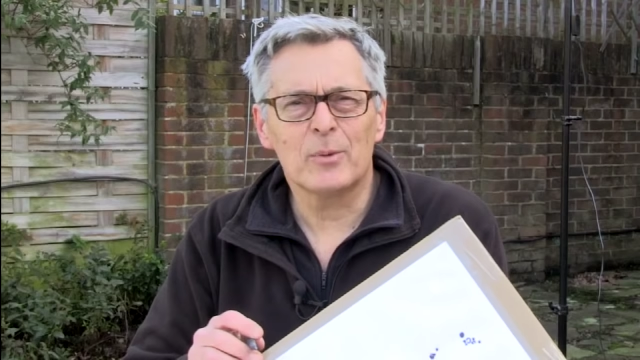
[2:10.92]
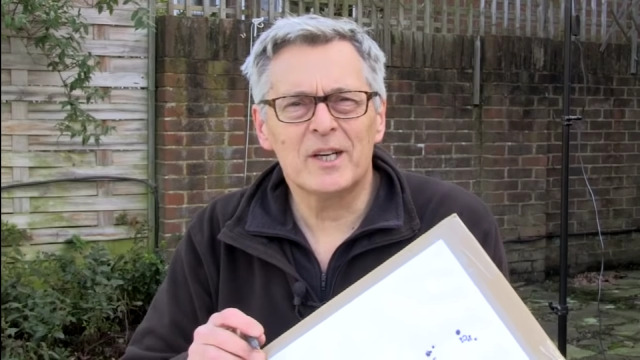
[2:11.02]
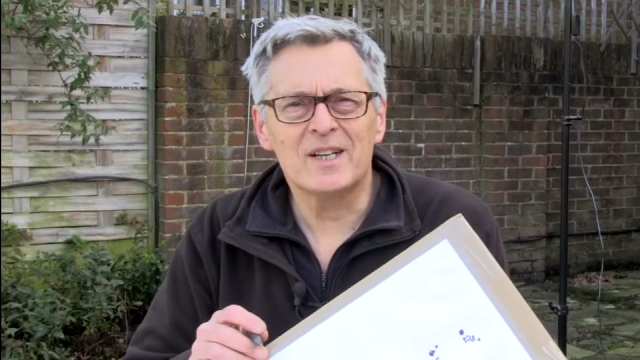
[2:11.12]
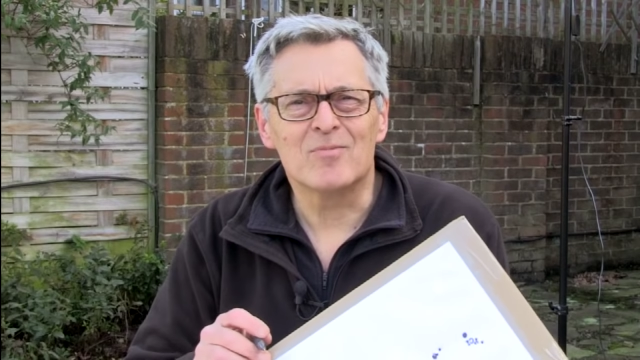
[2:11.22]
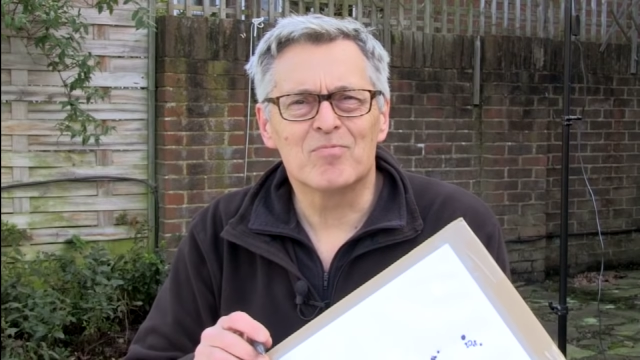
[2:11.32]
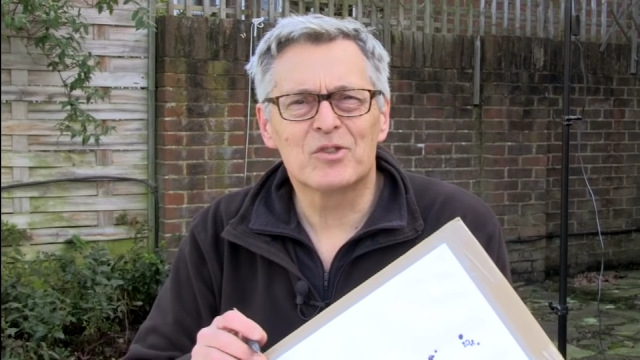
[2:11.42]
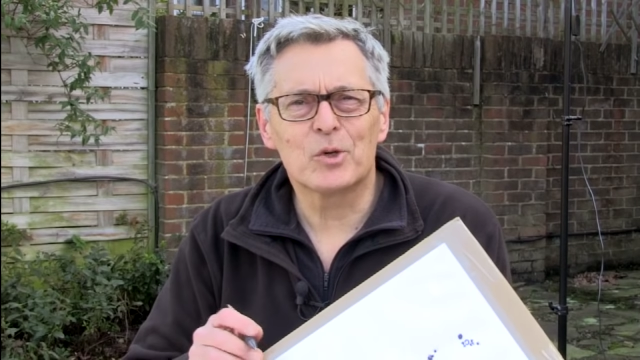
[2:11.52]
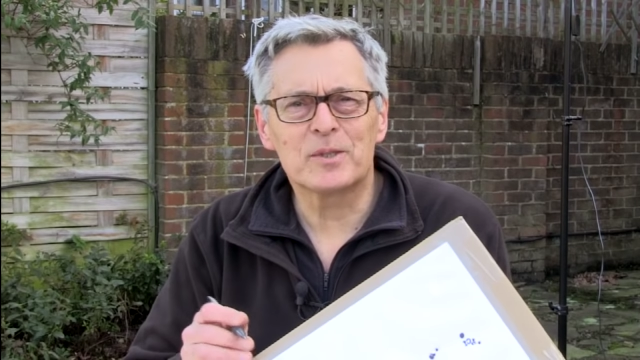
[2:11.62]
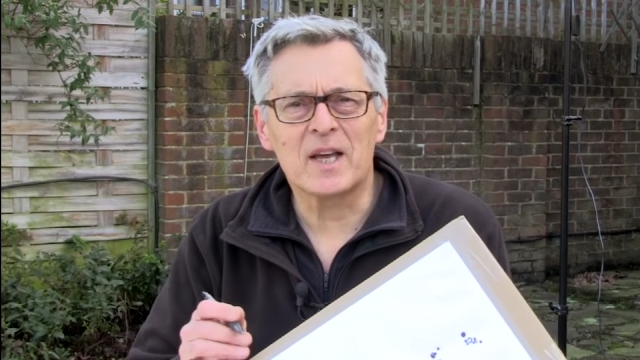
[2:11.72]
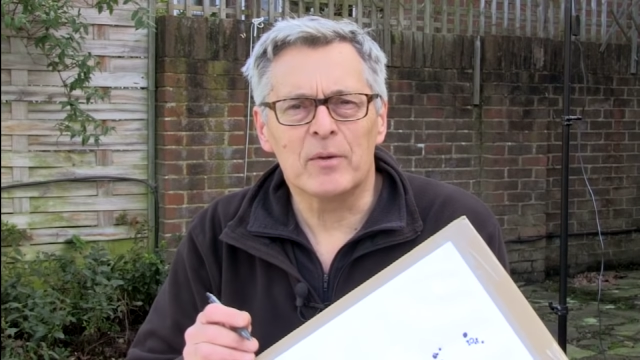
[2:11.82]
we are,
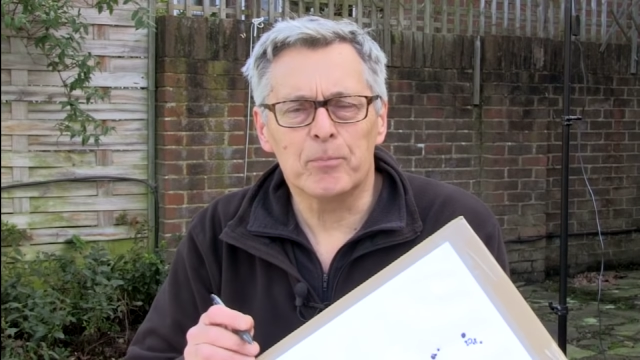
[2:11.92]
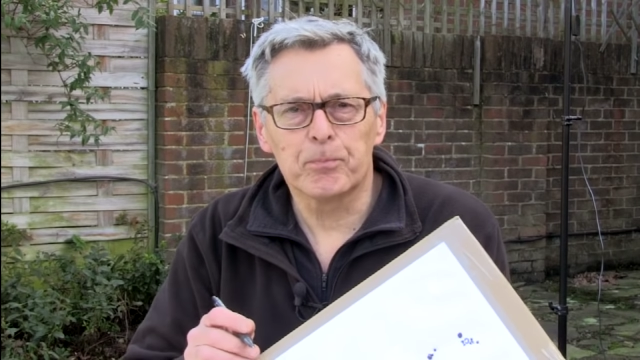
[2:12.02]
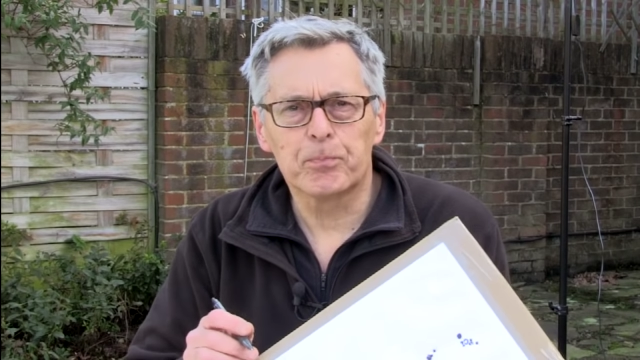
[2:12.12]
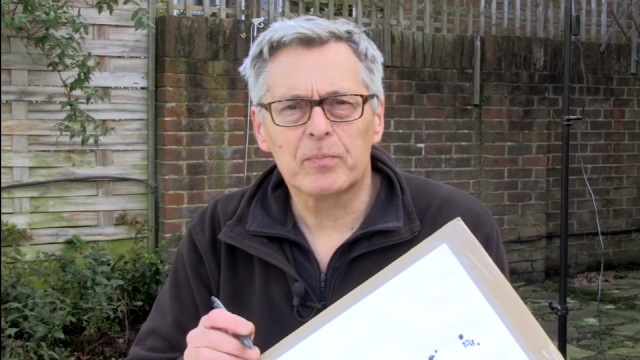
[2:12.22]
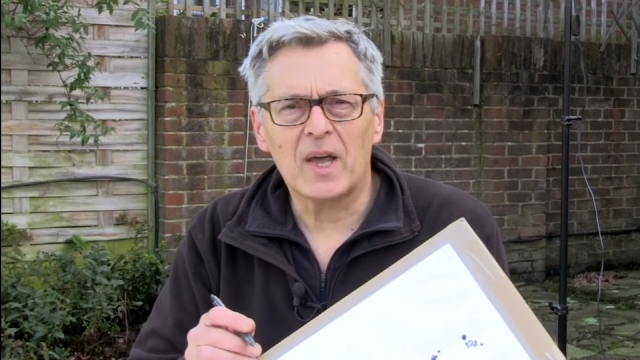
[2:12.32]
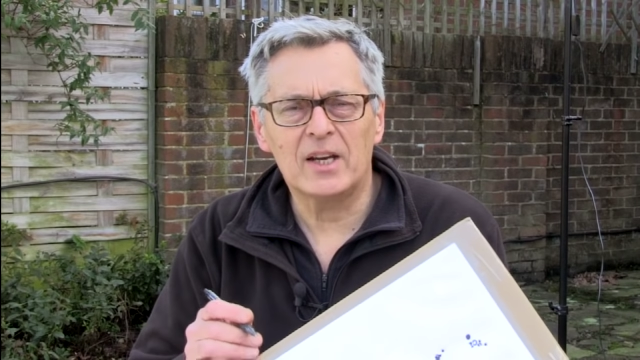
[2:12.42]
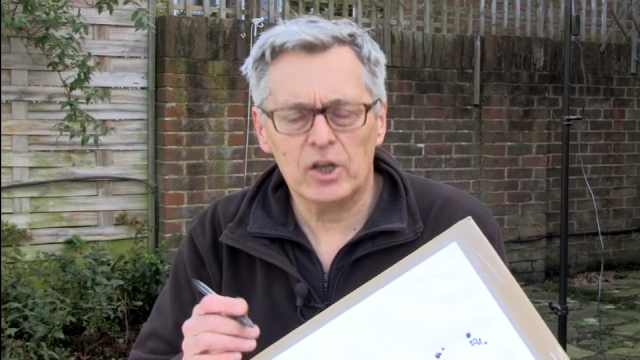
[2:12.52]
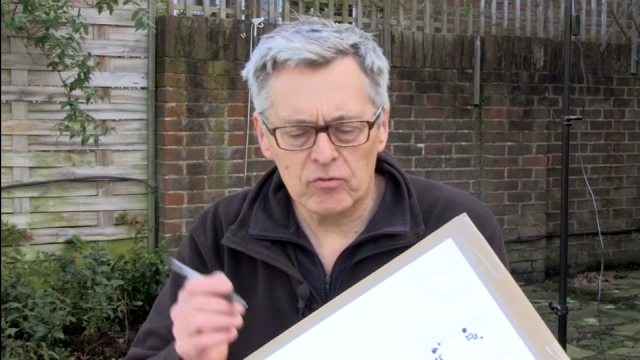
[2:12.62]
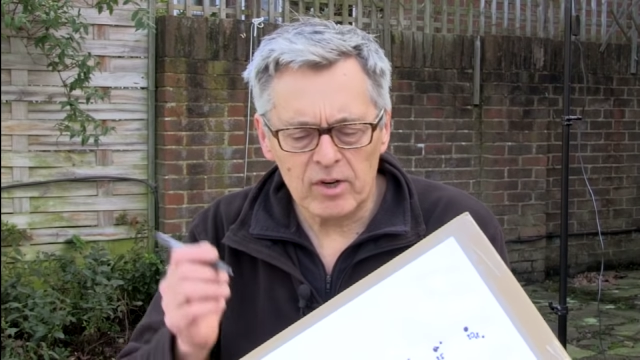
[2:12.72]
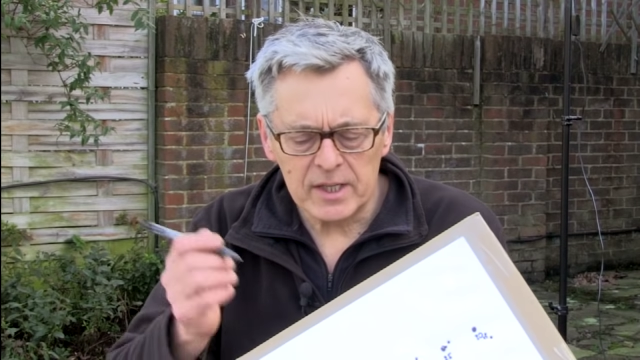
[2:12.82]
job done and you
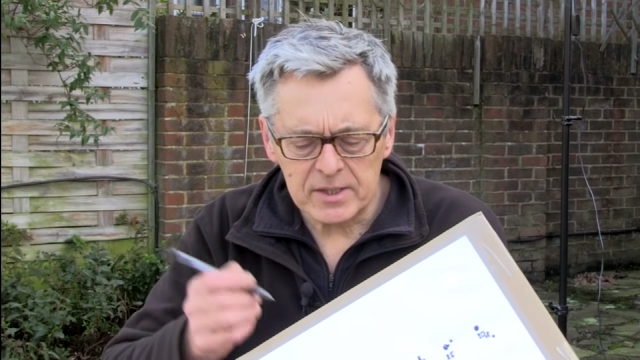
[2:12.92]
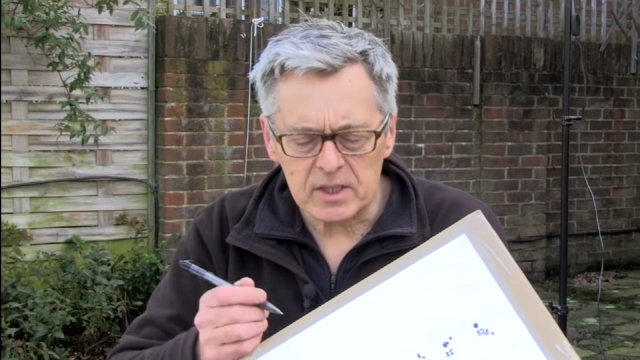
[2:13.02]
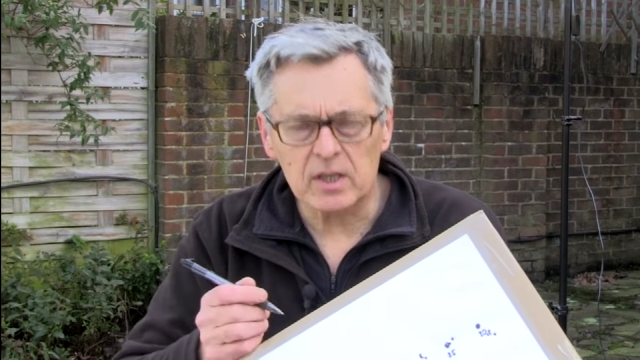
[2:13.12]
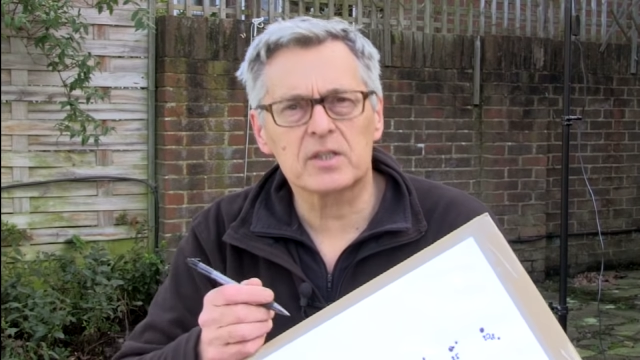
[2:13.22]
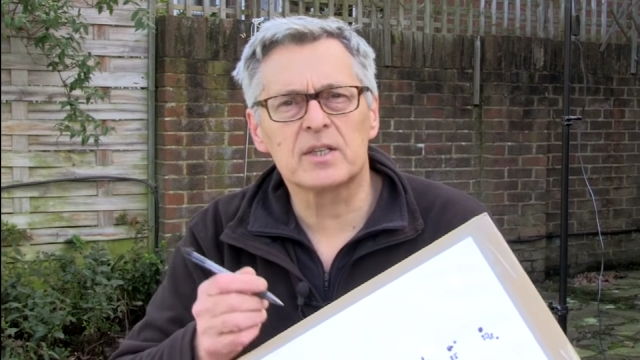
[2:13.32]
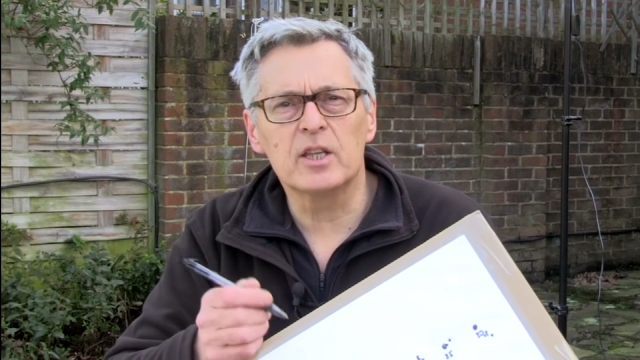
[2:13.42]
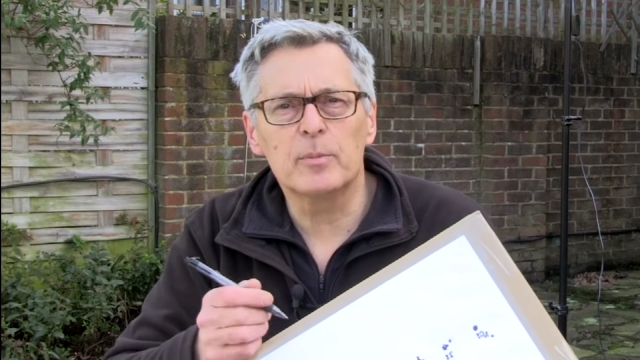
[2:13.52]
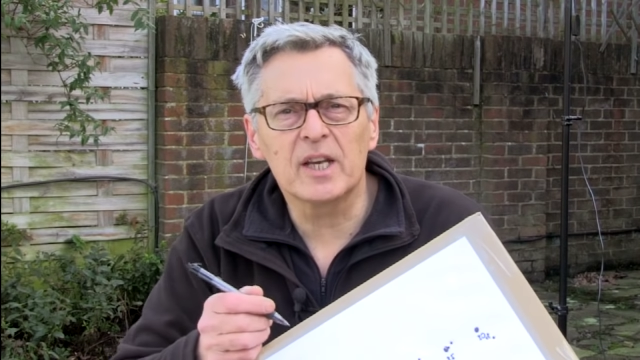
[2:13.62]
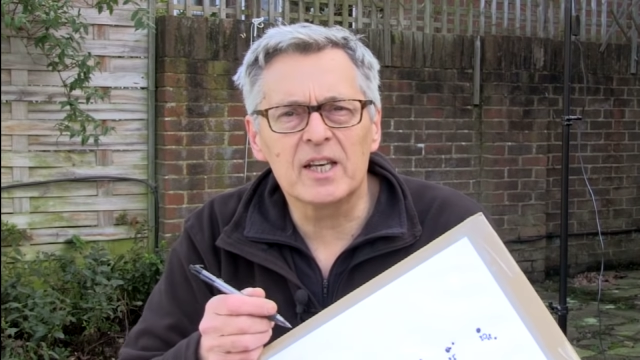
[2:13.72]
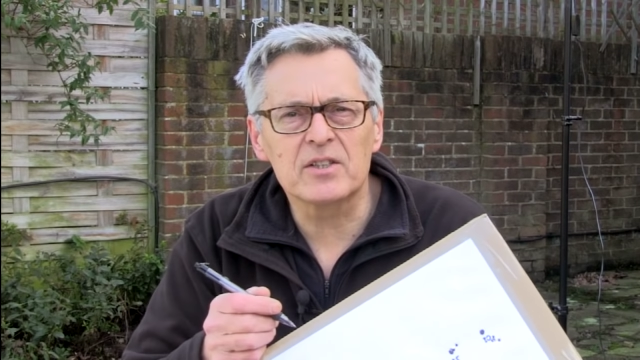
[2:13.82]
can really start to see the
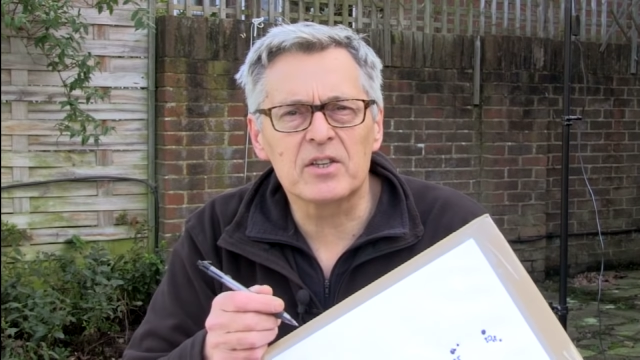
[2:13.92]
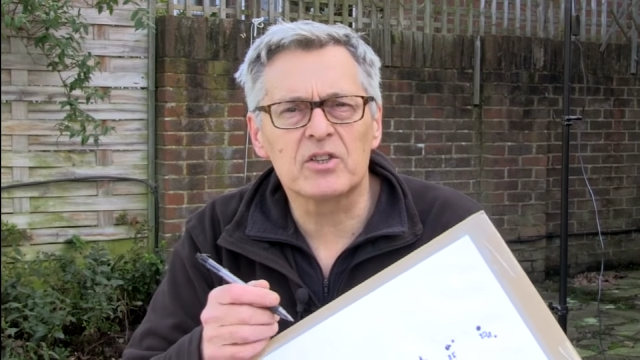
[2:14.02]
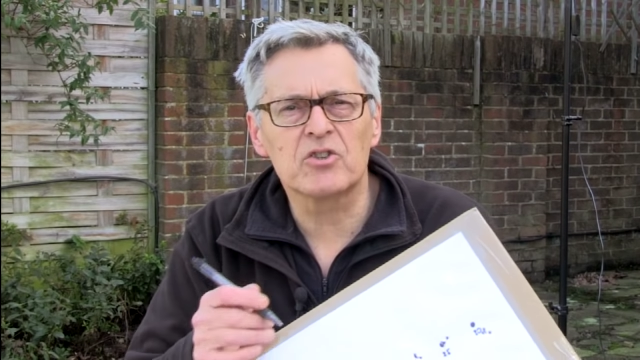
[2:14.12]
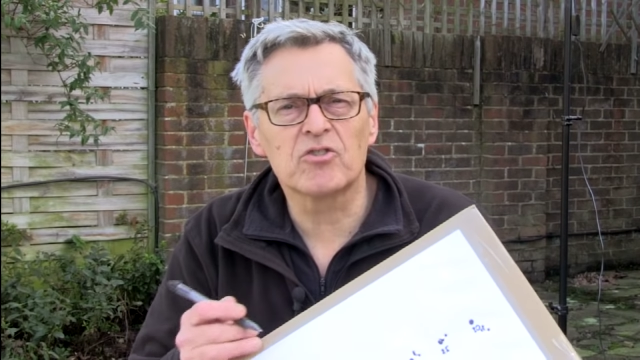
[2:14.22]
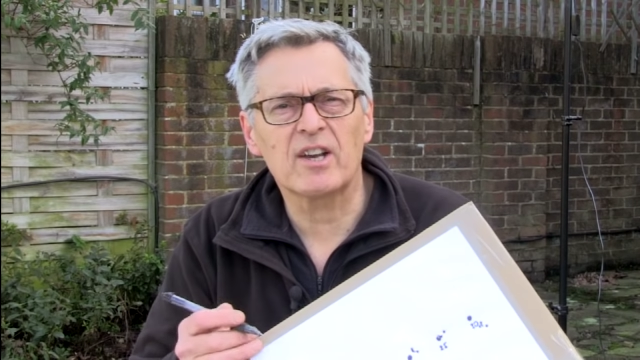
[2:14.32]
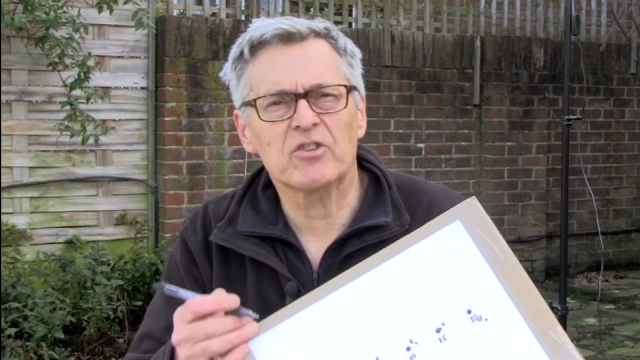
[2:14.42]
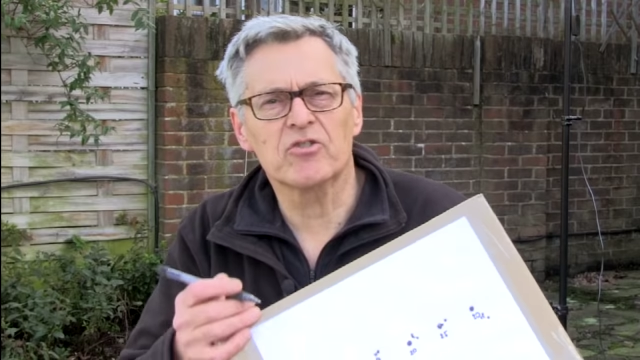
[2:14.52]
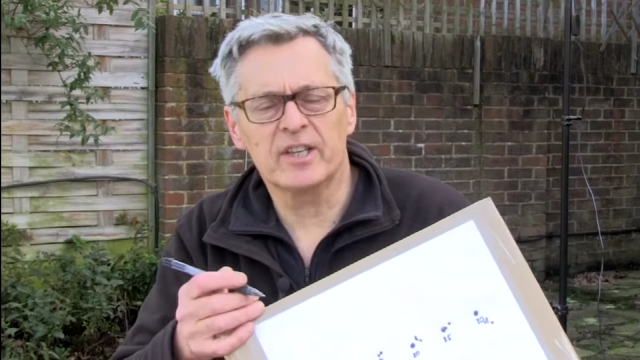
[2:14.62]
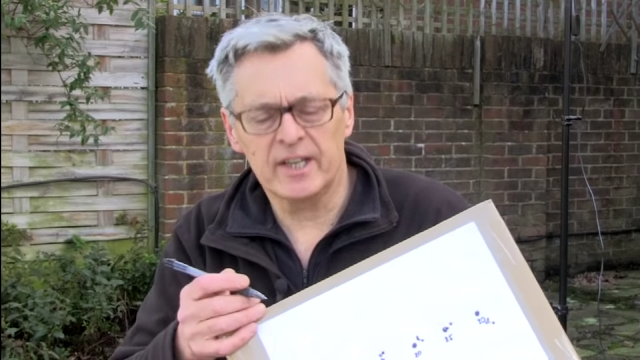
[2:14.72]
beginnings of the trajectory